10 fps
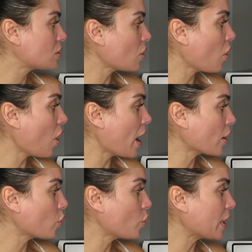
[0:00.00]
So
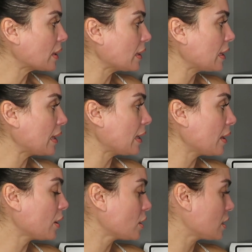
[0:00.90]
I
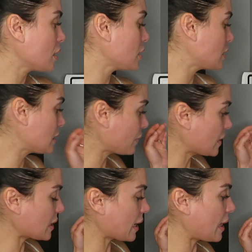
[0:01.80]
quickly, this
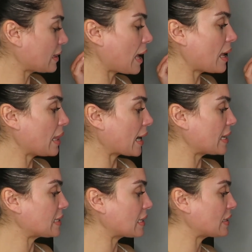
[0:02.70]
was again, like
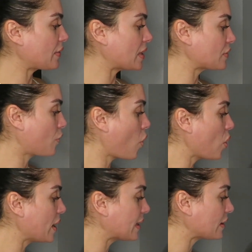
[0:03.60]
I said, this was
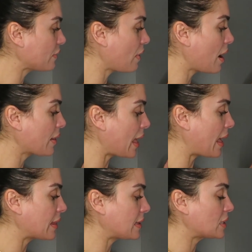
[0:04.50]
4 liter one,
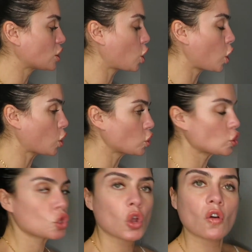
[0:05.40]
and this
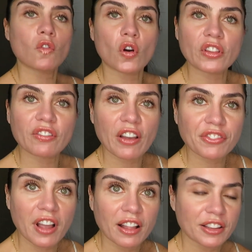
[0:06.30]
cost
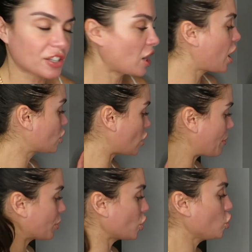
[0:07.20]
$45. So
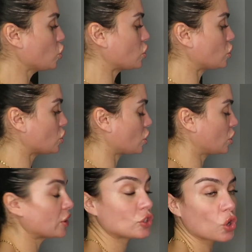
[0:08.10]
I'm gonna
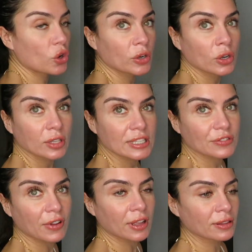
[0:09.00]
return
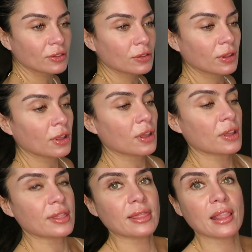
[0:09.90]
this one
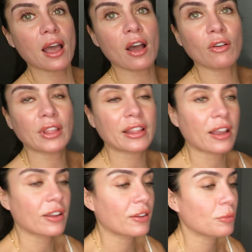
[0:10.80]
now that
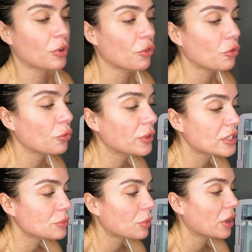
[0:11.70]
I reviewed
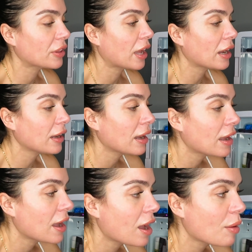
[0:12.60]
this product.
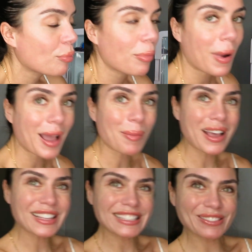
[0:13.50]

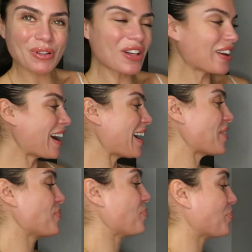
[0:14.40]
Why is the one
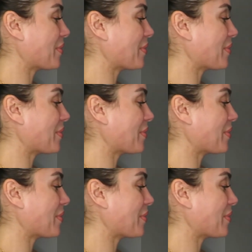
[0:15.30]
guy?